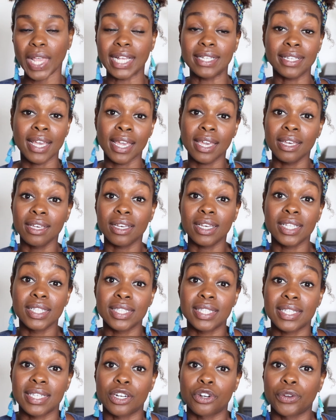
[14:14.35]
take in
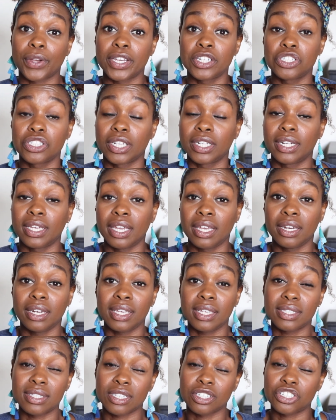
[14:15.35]
consideration
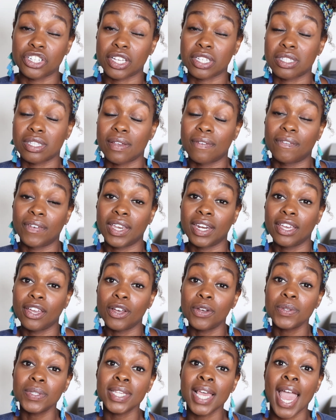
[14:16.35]
any suggested
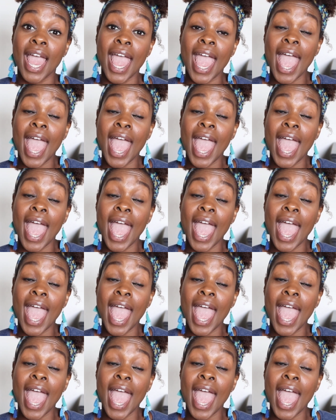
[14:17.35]
videos.